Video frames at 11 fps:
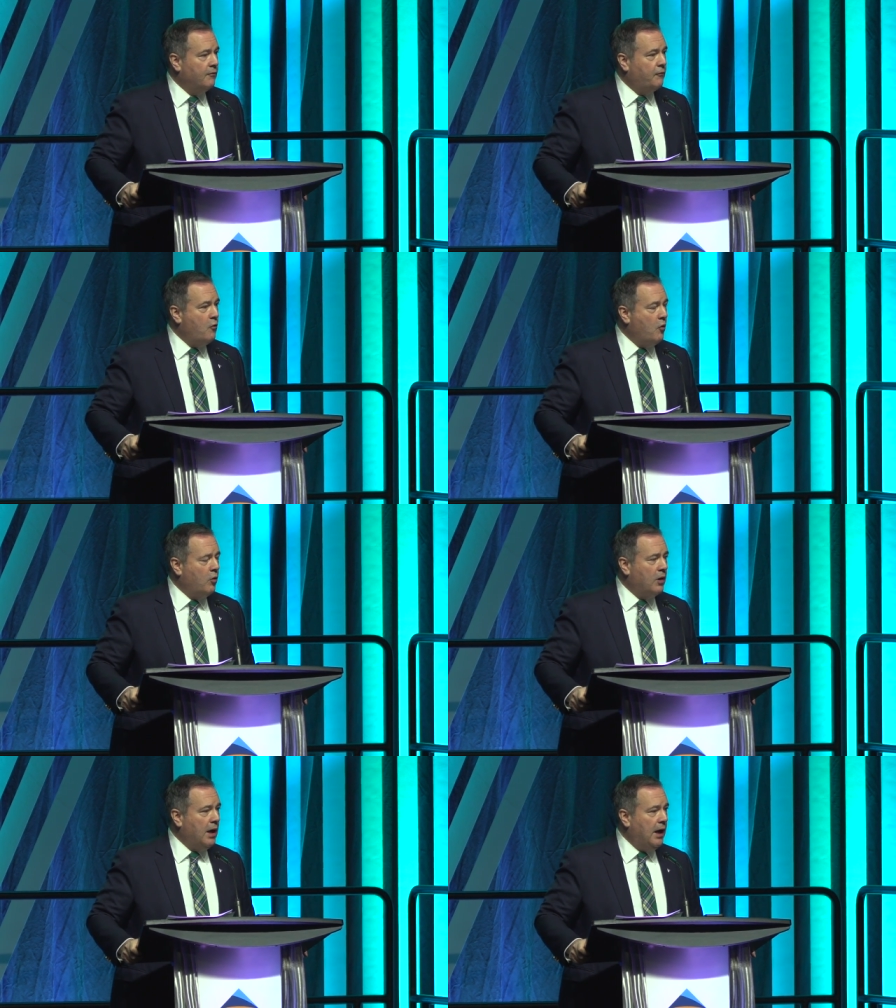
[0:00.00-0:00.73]

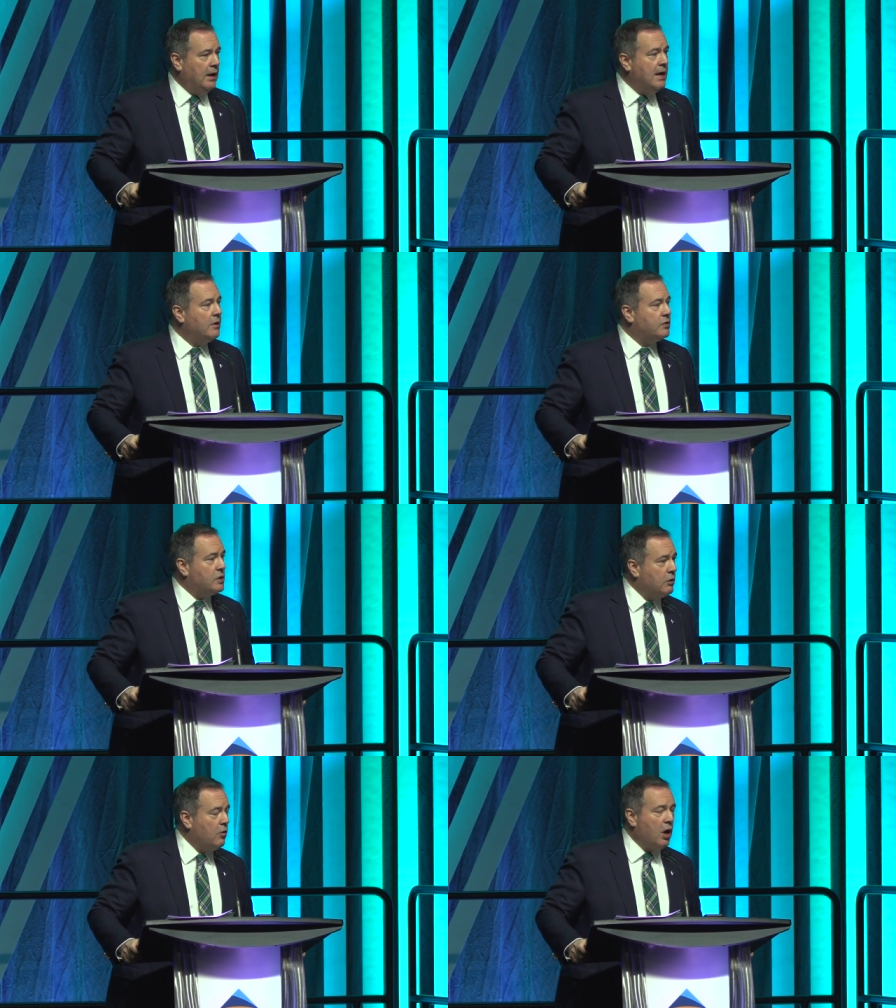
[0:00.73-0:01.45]
for a net
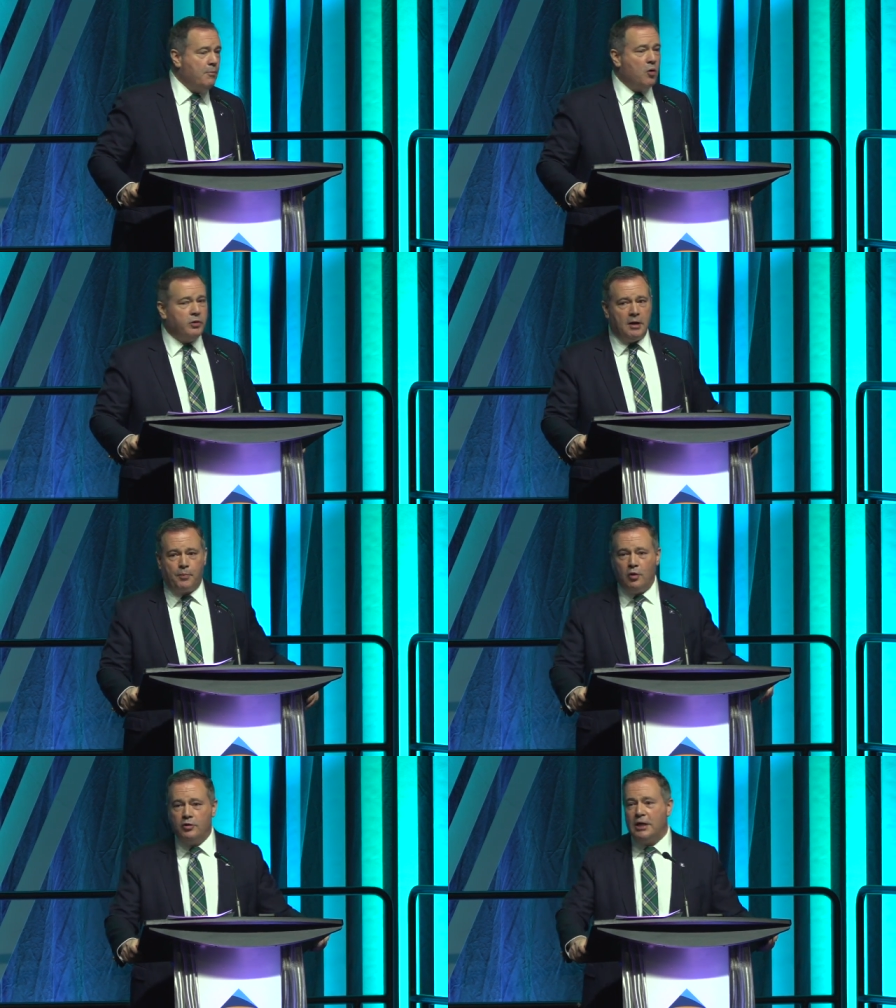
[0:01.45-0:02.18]
zero ammonia
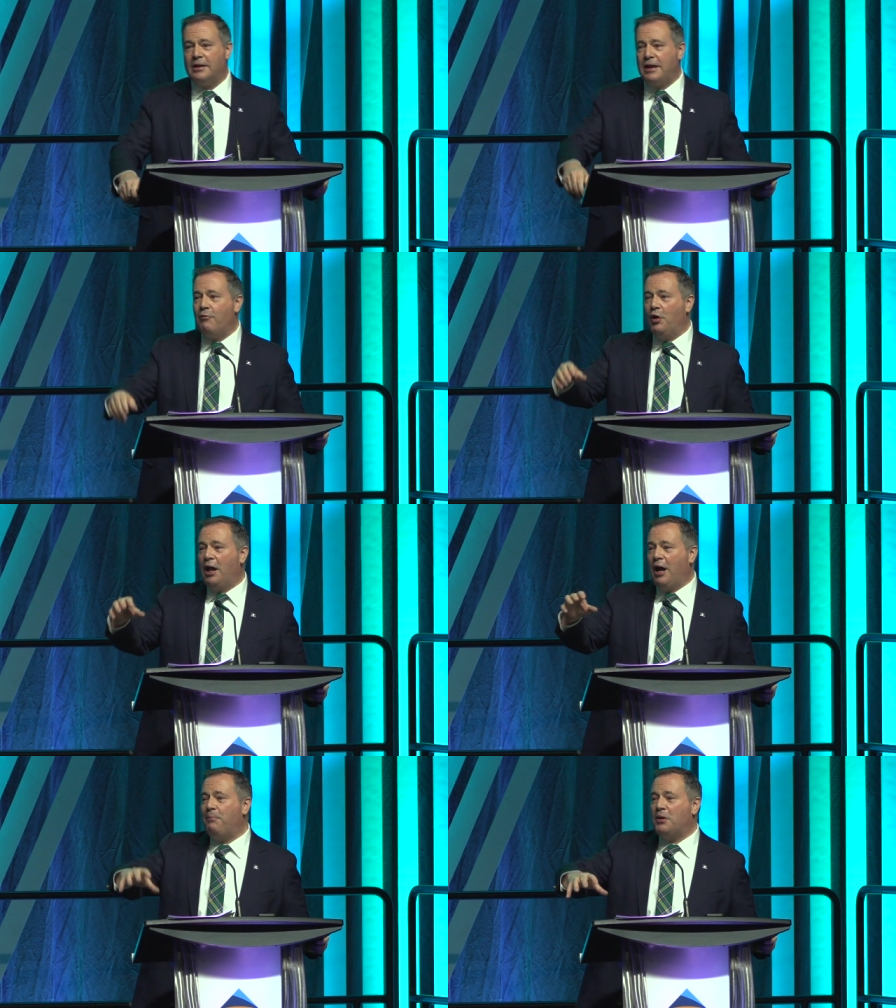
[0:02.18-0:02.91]
project that will
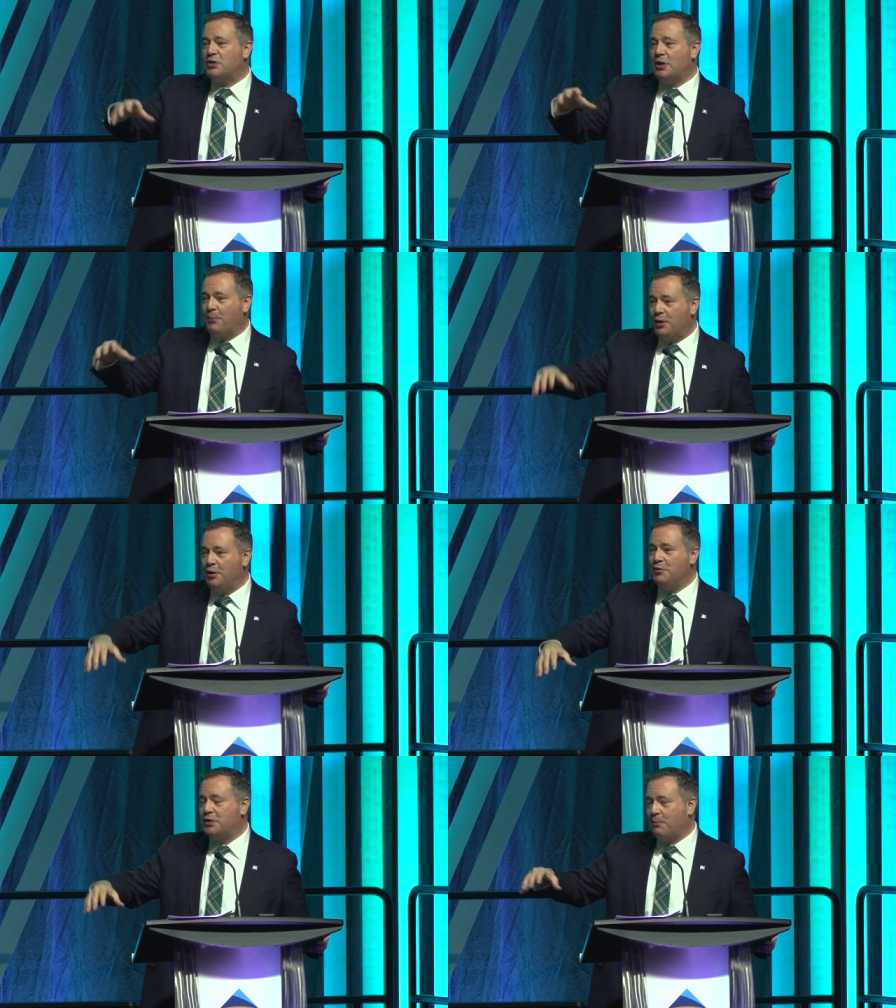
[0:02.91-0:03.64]
help us to
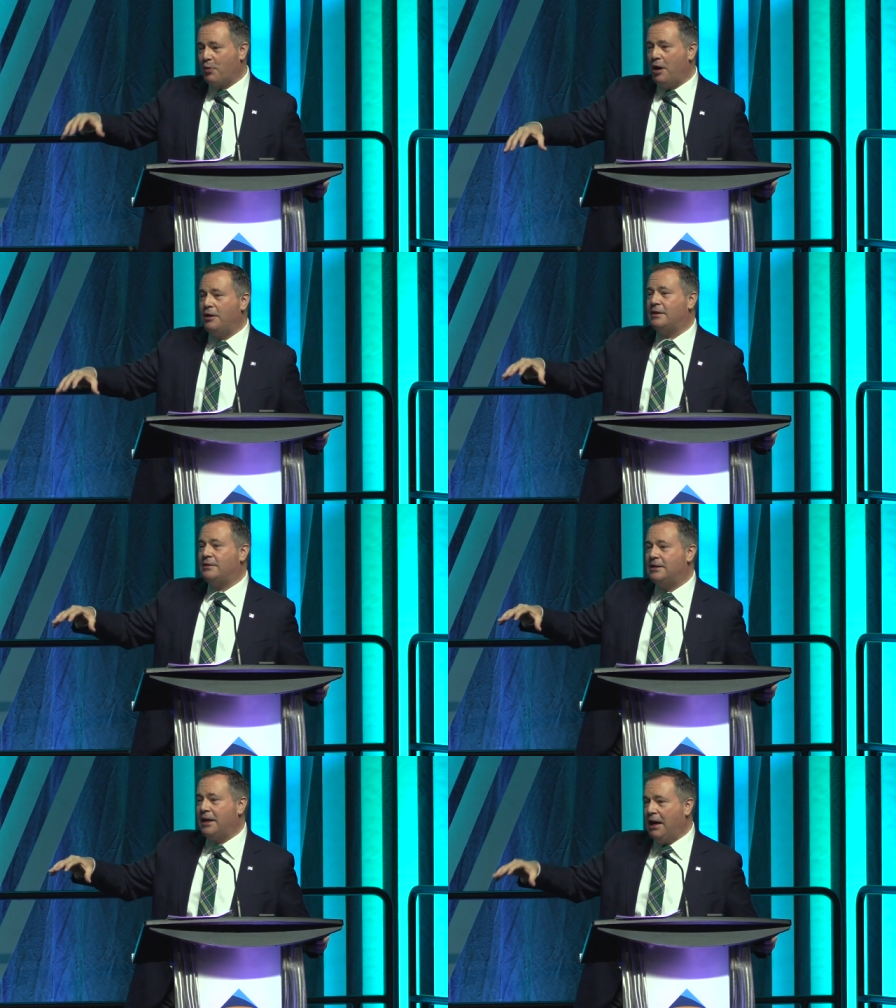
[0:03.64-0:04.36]
produce the
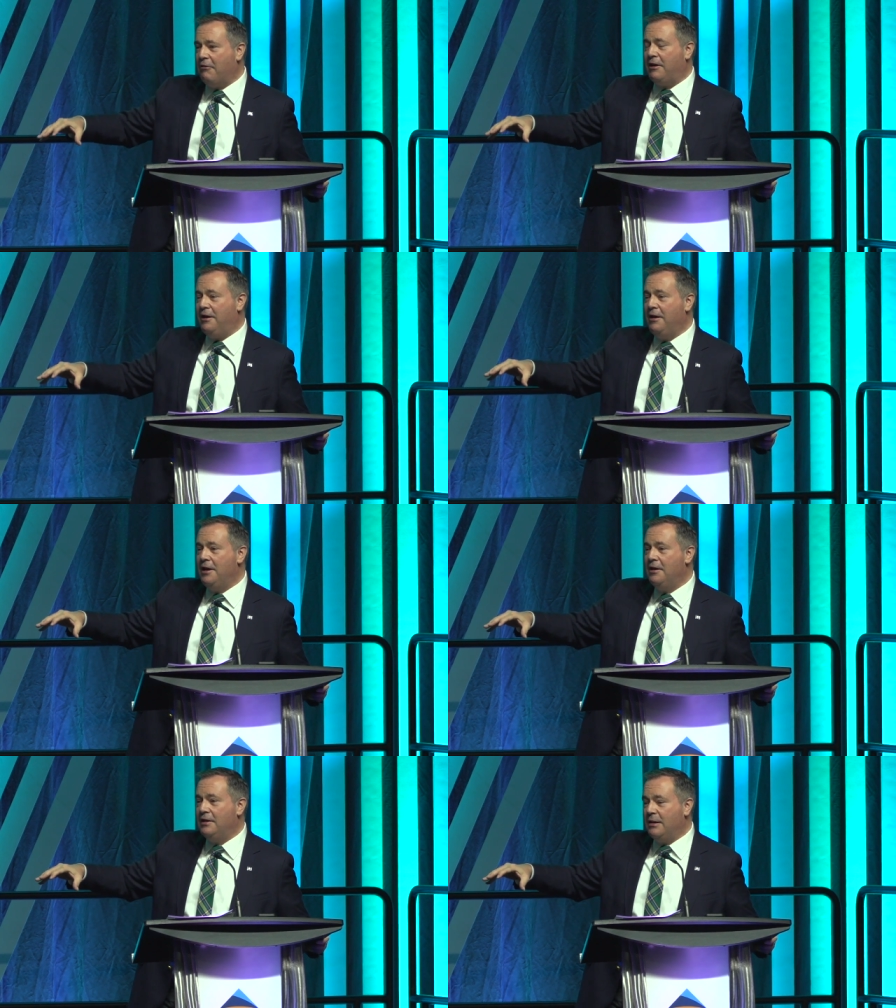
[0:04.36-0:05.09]
product to carry
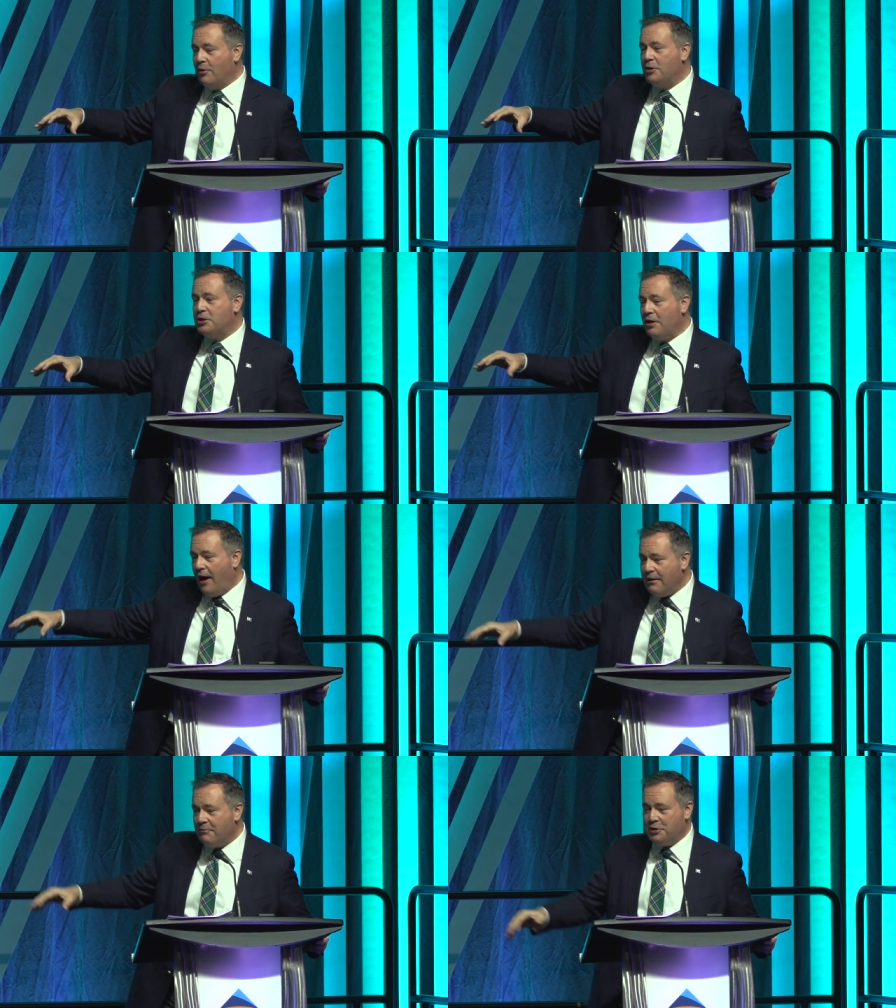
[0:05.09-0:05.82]
the emerging
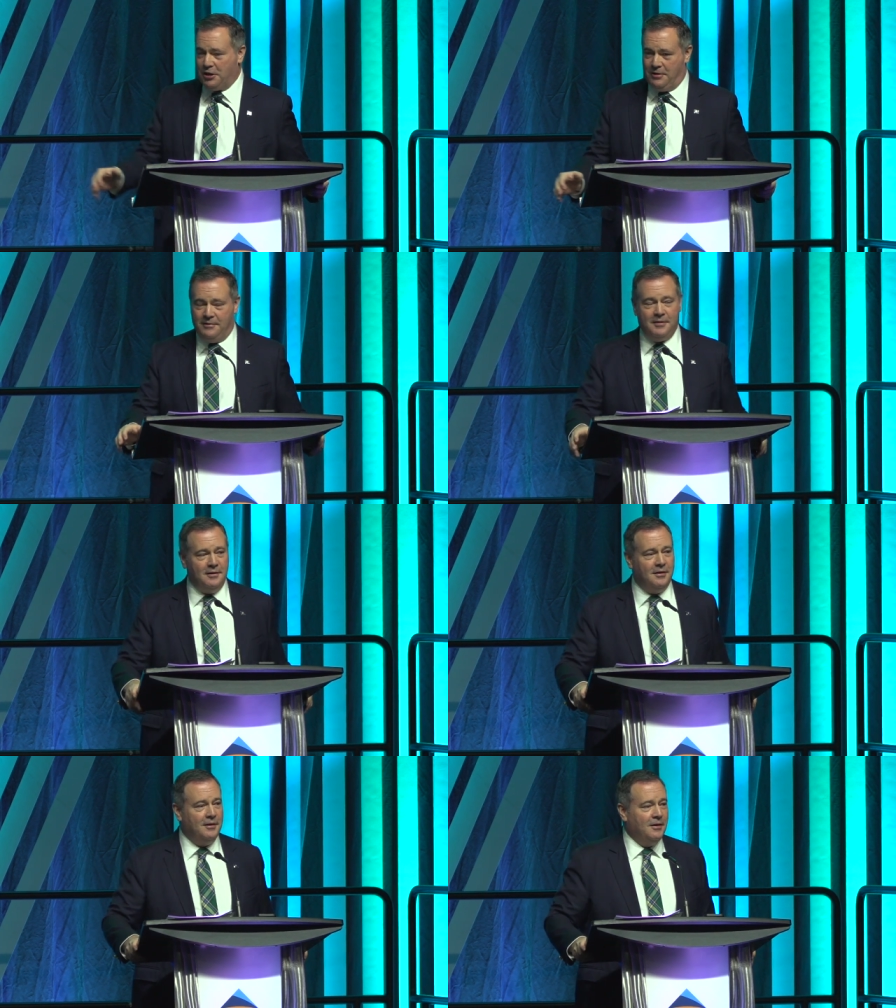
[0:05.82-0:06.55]
hydrogen
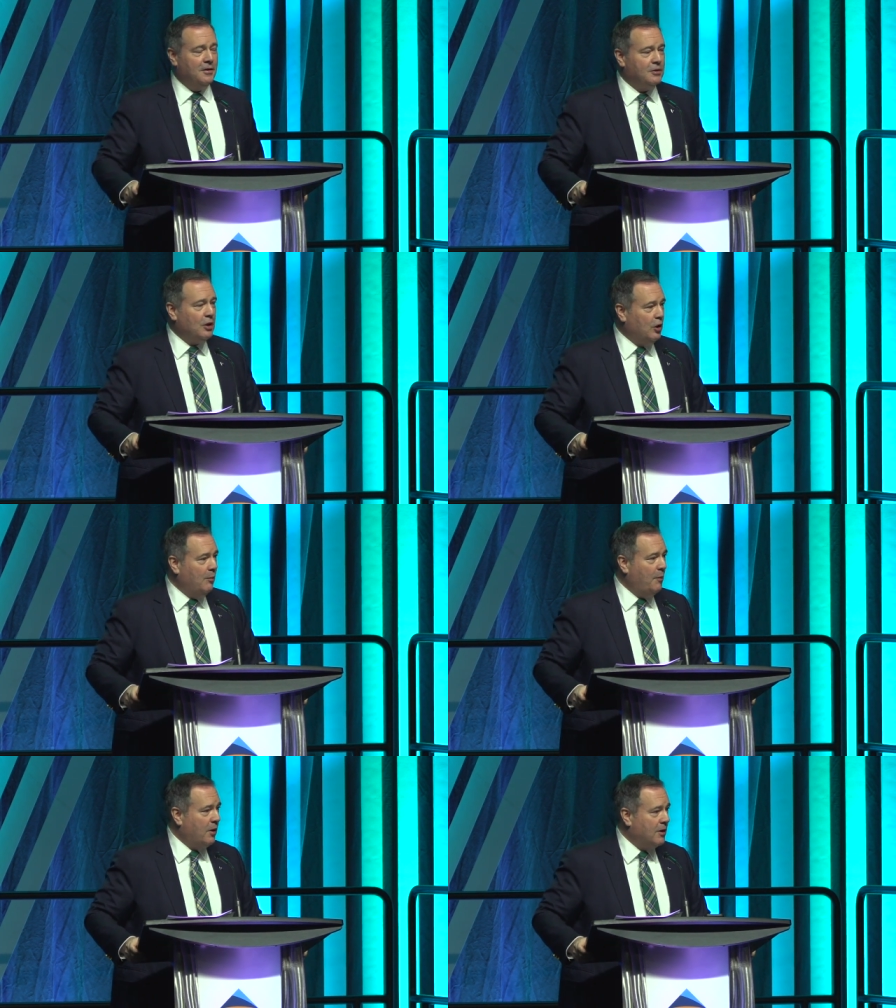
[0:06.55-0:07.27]
to
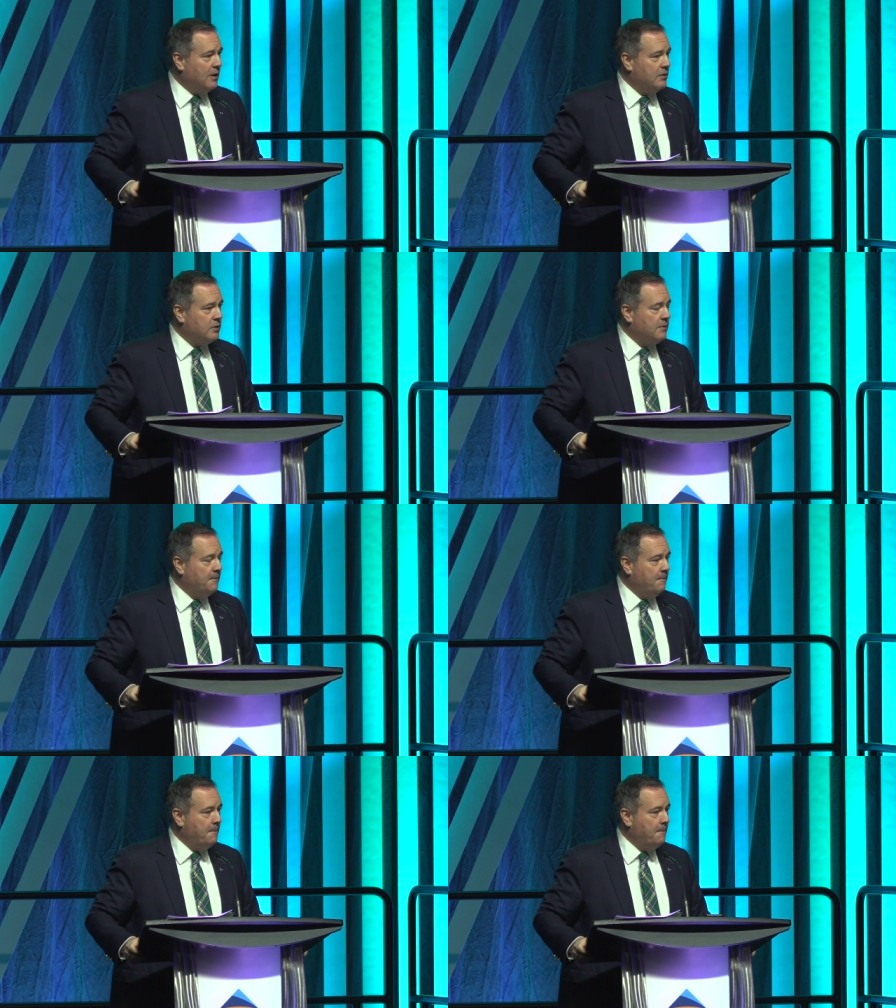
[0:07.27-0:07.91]
global markets.